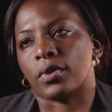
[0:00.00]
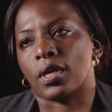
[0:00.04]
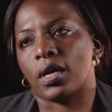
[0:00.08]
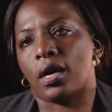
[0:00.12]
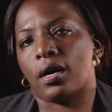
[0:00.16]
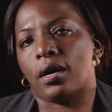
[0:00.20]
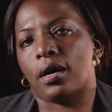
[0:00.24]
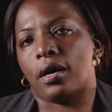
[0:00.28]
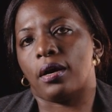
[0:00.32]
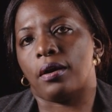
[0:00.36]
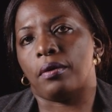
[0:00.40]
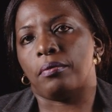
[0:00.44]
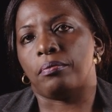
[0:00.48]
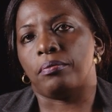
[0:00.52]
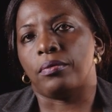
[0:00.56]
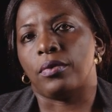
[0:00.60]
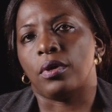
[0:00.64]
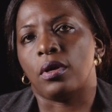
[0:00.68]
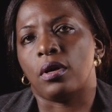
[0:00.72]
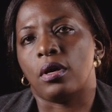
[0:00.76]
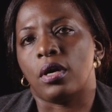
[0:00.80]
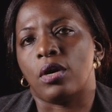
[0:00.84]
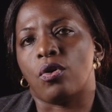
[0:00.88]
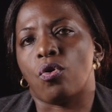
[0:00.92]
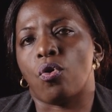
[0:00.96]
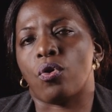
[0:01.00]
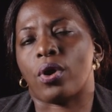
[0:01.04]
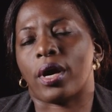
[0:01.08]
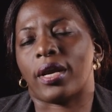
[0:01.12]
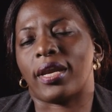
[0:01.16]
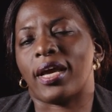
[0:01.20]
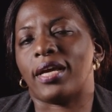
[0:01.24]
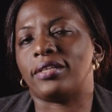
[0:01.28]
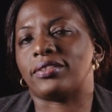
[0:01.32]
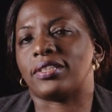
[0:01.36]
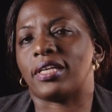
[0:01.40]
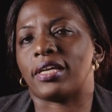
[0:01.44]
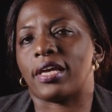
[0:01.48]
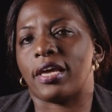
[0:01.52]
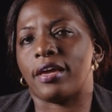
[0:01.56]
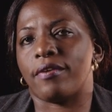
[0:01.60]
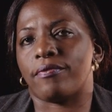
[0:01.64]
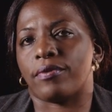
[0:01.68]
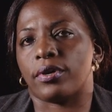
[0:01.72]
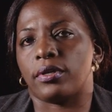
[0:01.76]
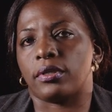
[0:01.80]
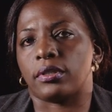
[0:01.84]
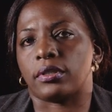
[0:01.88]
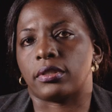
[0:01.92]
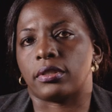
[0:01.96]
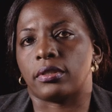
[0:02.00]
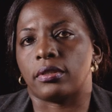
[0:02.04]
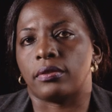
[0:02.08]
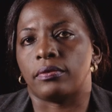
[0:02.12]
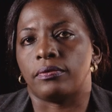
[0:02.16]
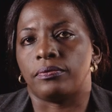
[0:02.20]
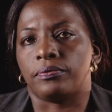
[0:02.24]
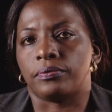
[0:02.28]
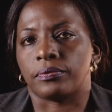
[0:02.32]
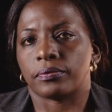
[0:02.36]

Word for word: um, organizing events,